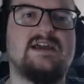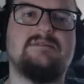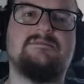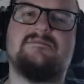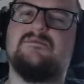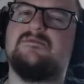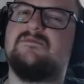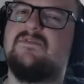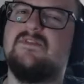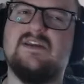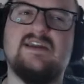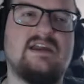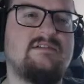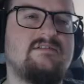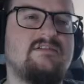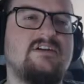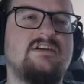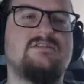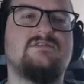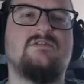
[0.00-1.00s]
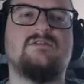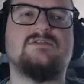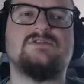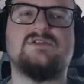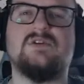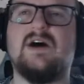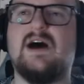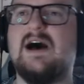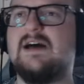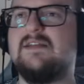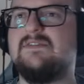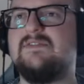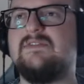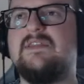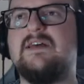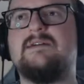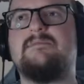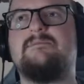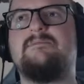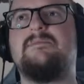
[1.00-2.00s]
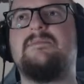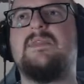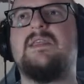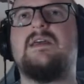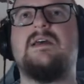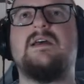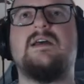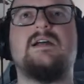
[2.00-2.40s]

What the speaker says: I think I'm going to also add them.